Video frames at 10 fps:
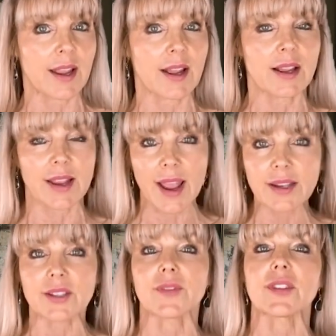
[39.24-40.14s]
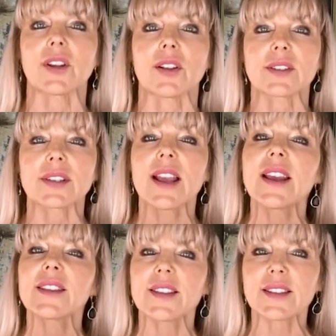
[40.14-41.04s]
active adults.
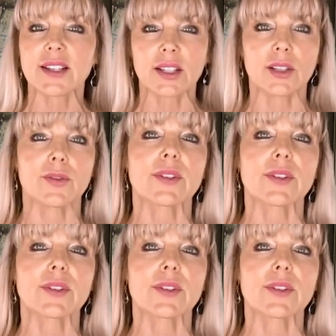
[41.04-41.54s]
This includes